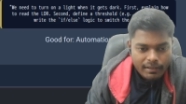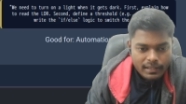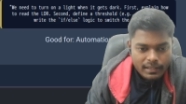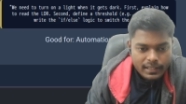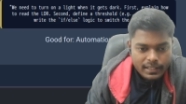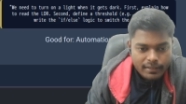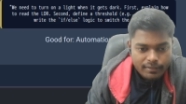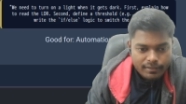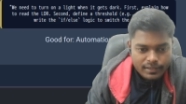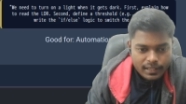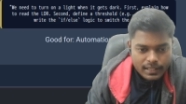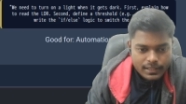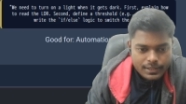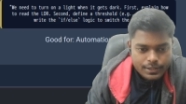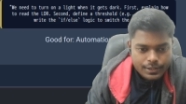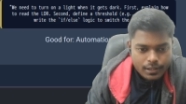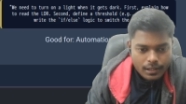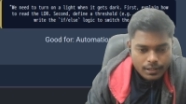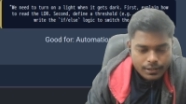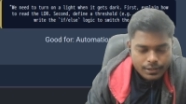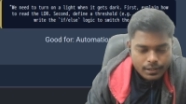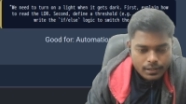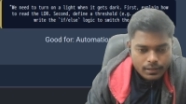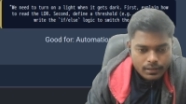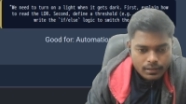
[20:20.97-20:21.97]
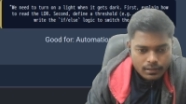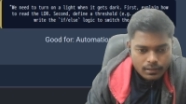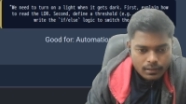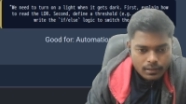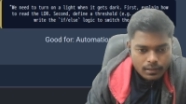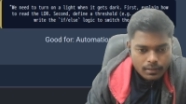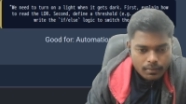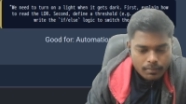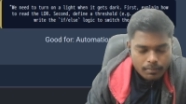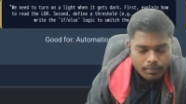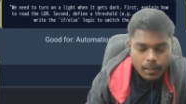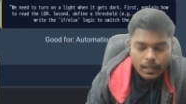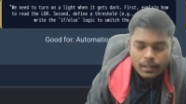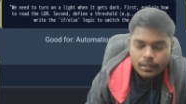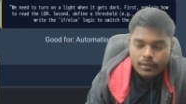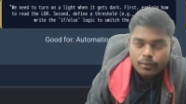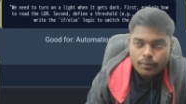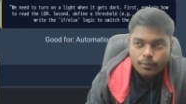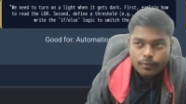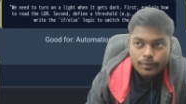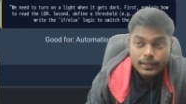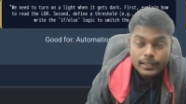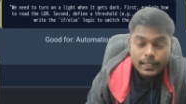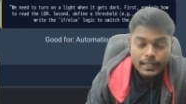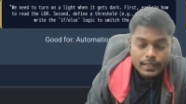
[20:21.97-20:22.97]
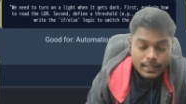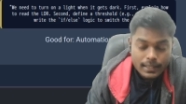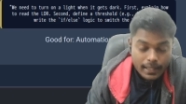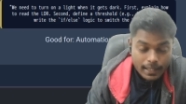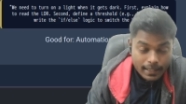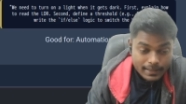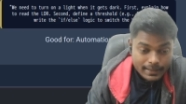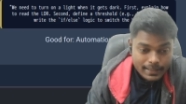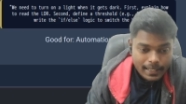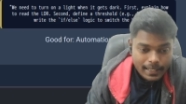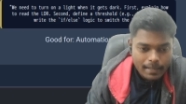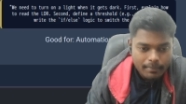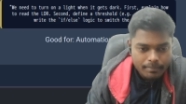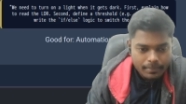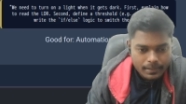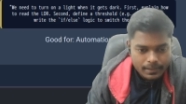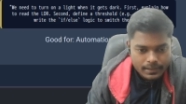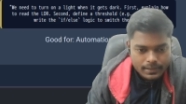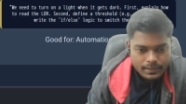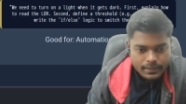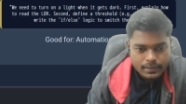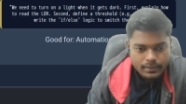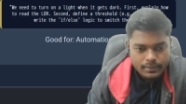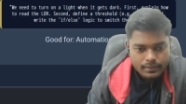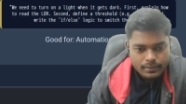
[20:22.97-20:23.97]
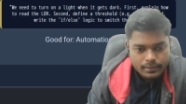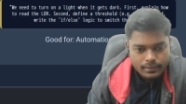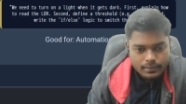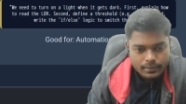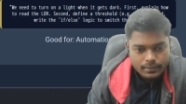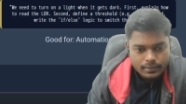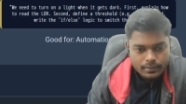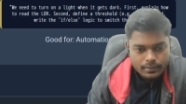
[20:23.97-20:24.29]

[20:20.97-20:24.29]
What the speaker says: I will give the instruction, but with examples.